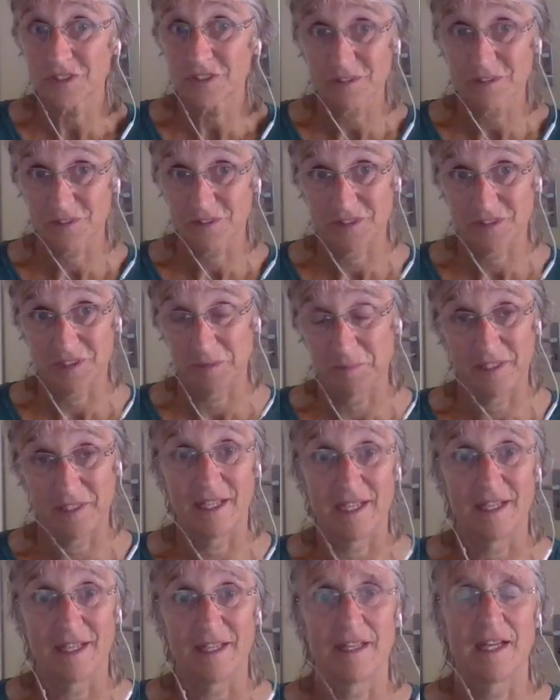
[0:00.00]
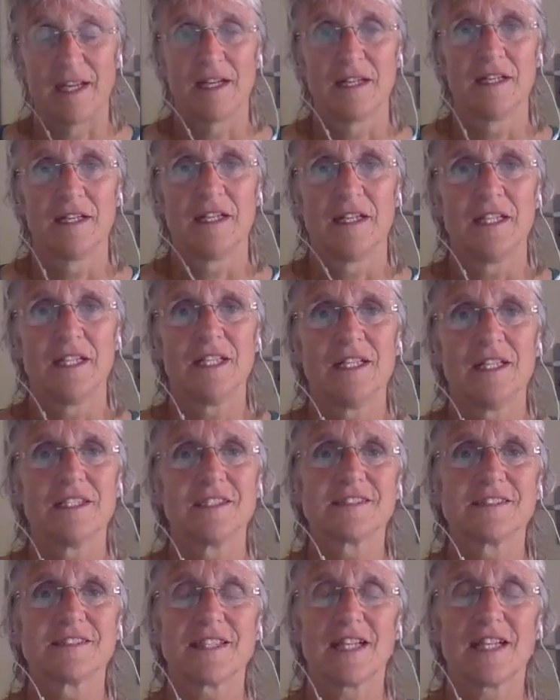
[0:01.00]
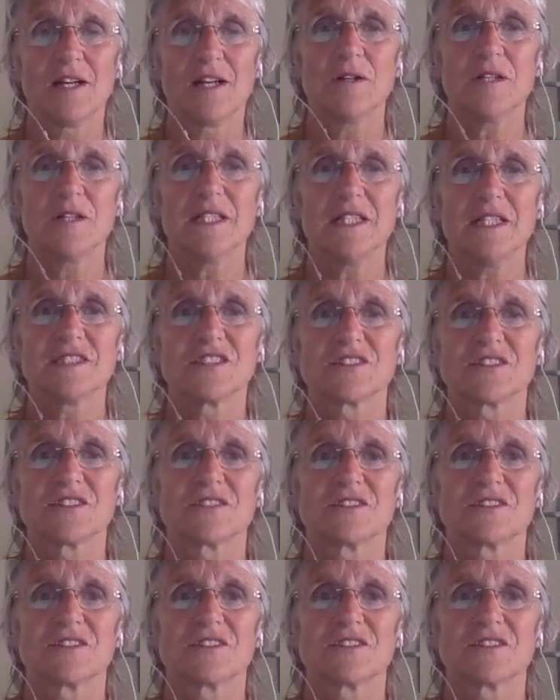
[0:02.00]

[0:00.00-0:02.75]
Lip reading: or something like that. So it's